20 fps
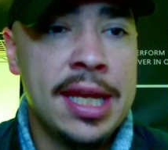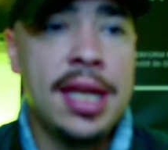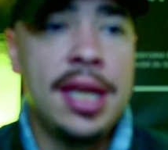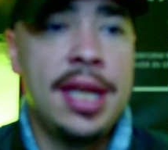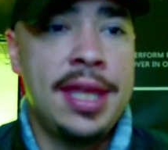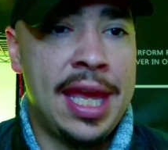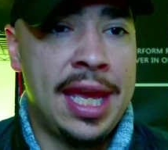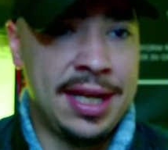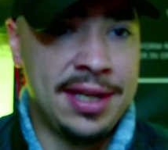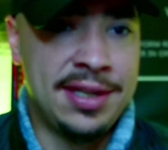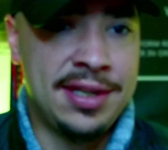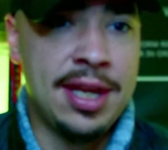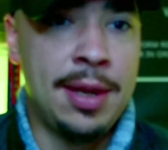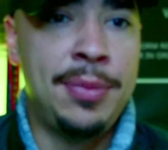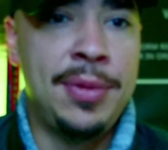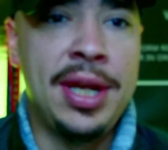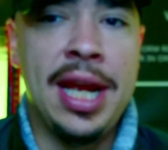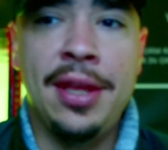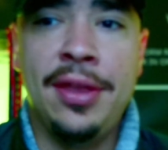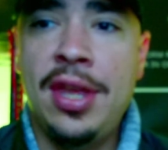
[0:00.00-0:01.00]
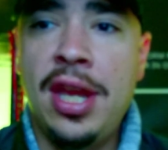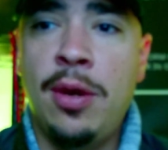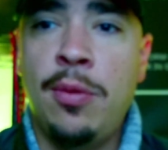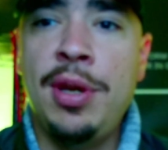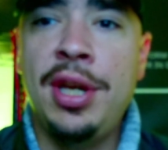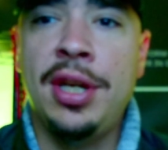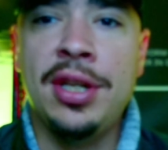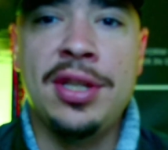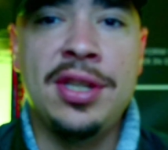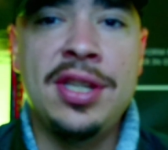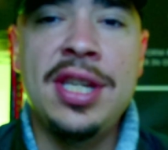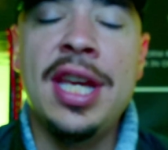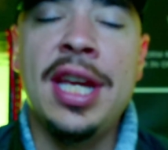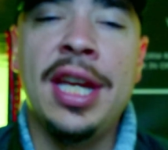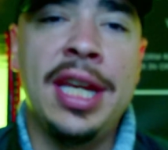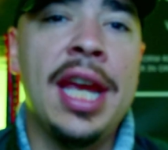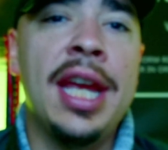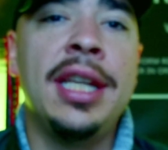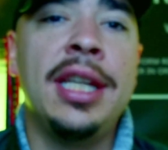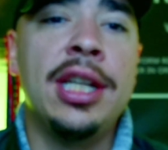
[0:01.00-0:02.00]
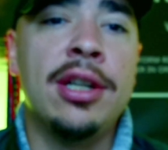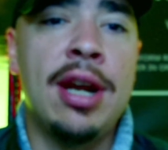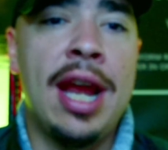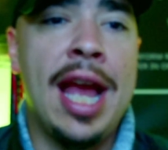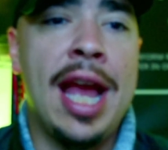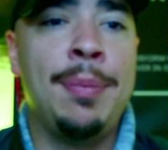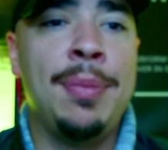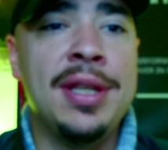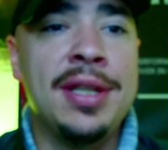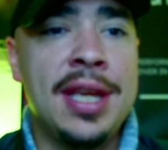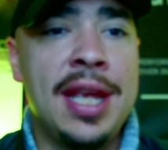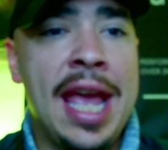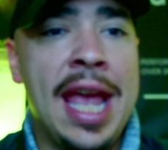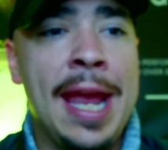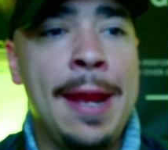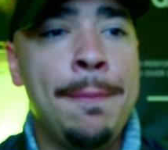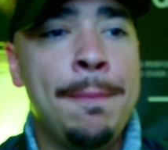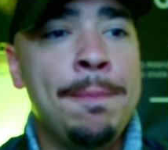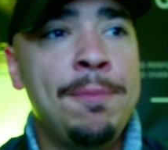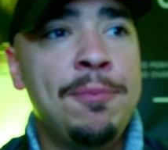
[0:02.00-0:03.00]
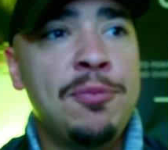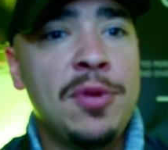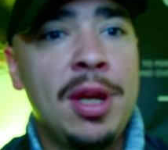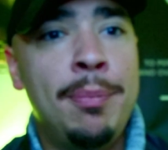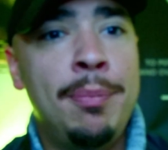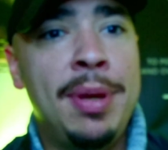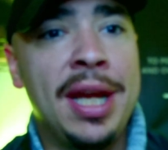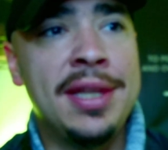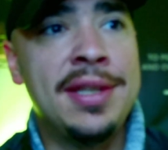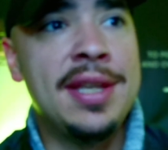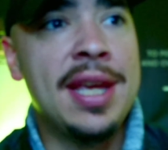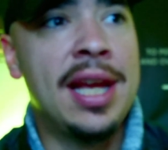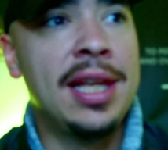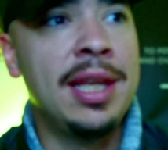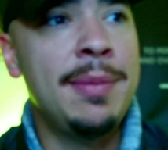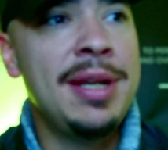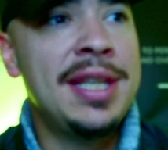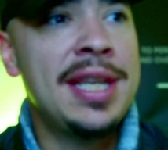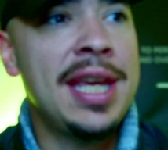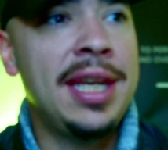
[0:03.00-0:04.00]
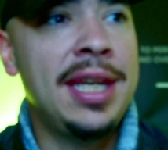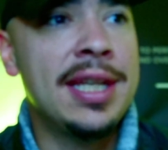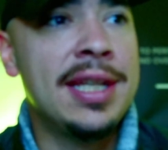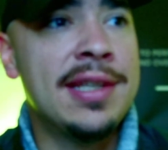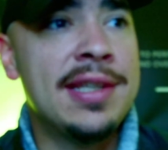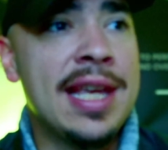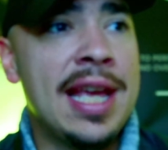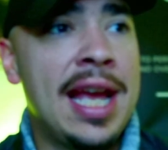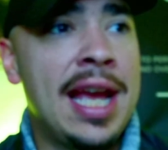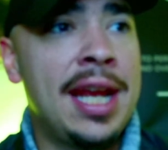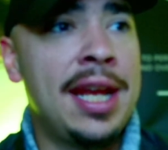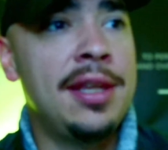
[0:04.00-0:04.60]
That is something I think we could see again here happen today. But let me take you inside